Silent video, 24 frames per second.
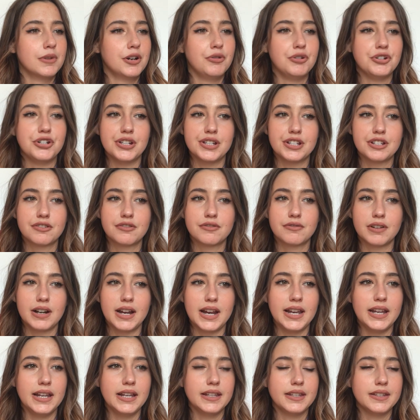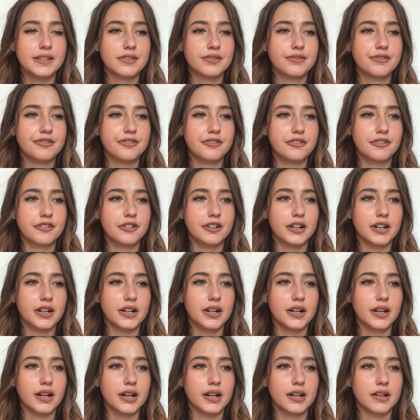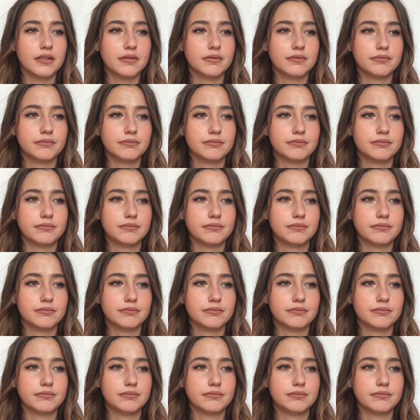which is great for